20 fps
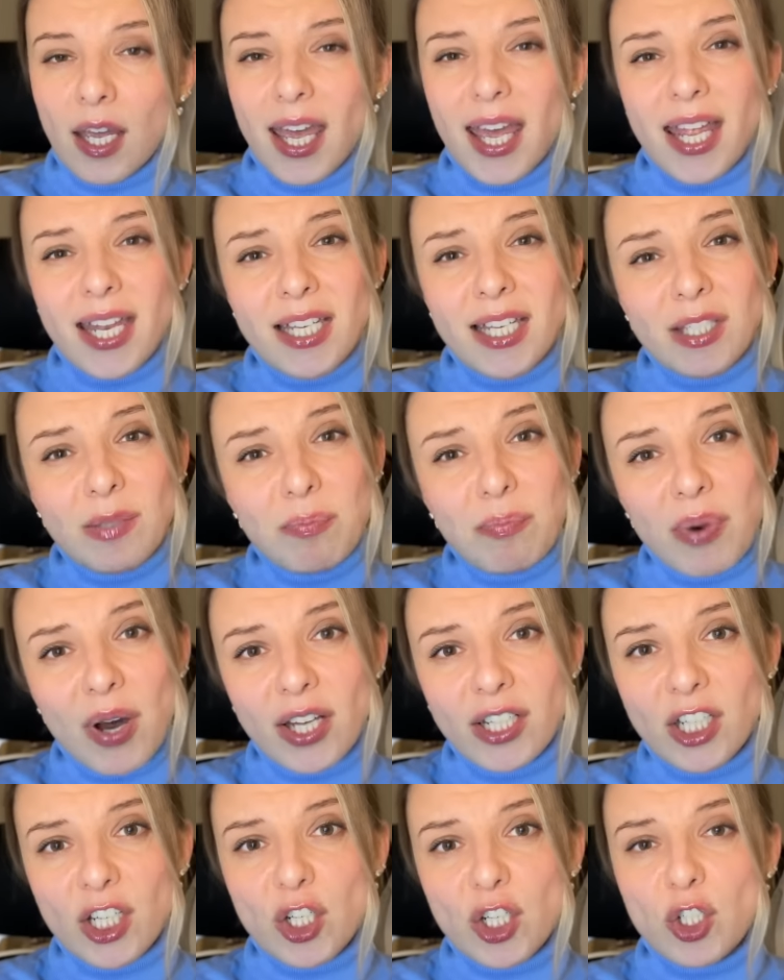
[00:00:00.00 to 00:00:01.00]
and
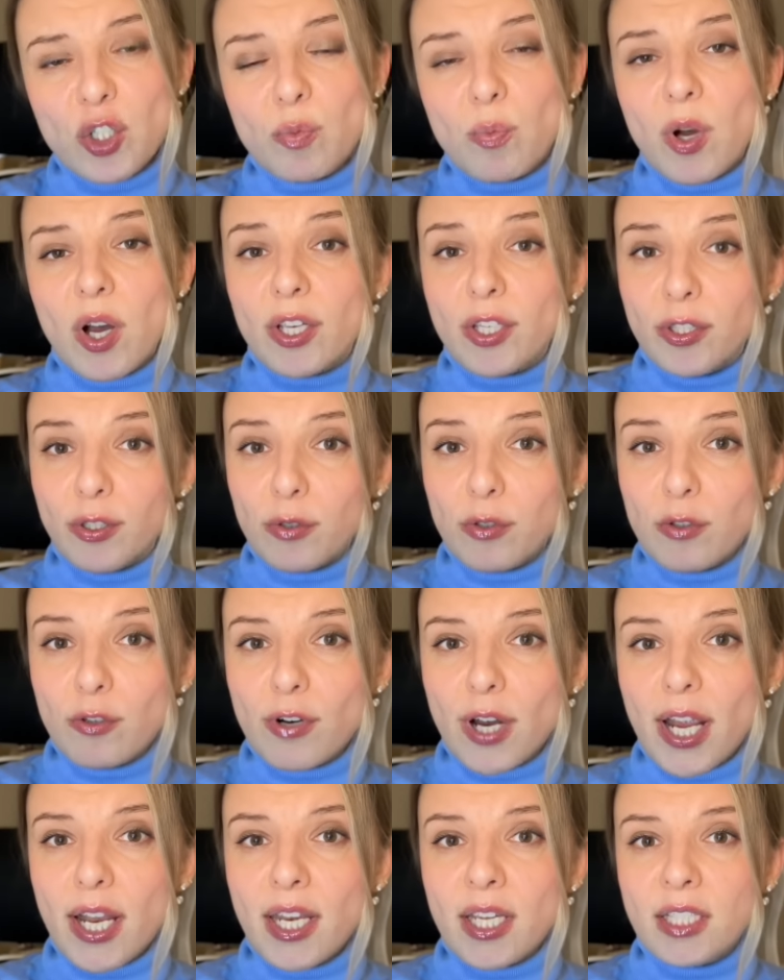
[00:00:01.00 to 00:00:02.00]
punished by
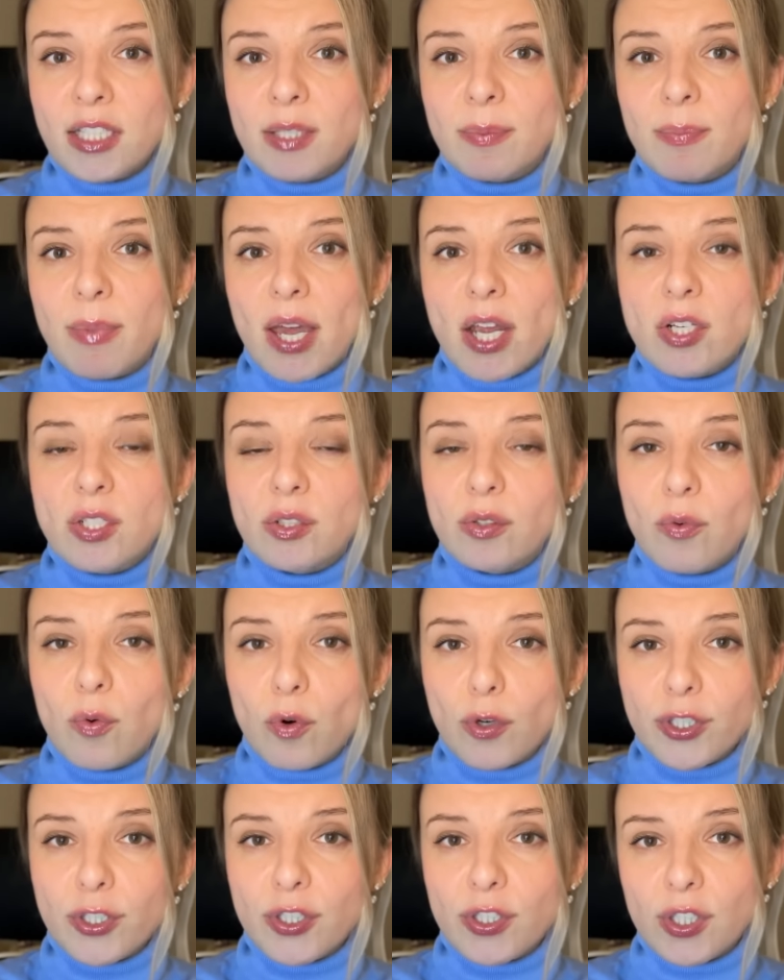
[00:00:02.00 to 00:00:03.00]
Ukrainian special
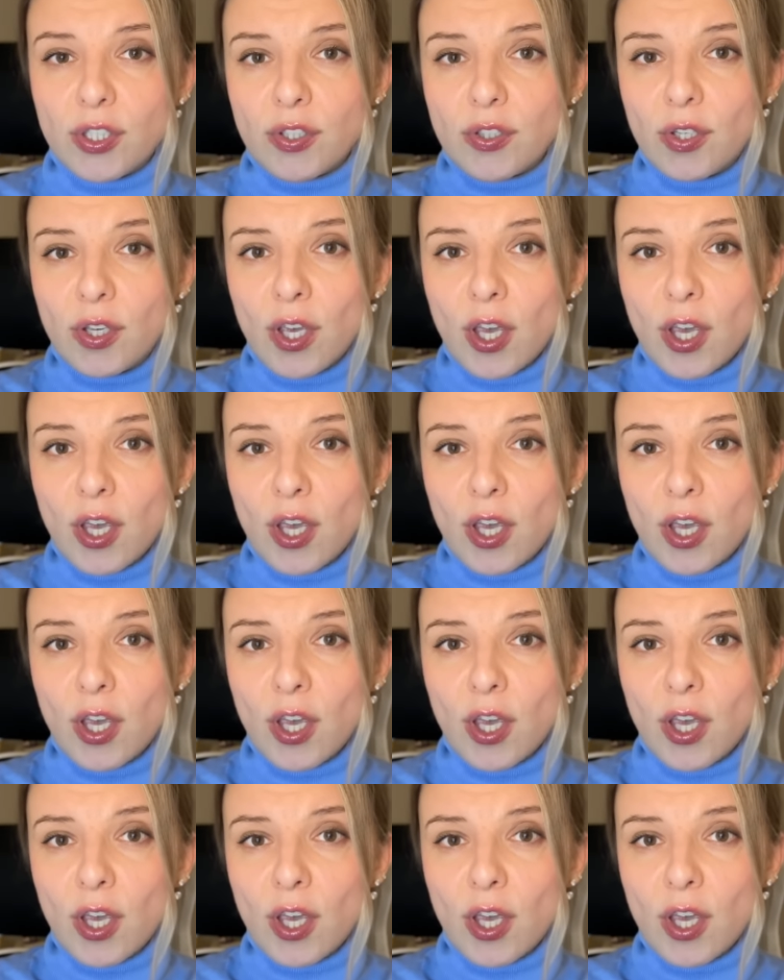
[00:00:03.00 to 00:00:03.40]
forces.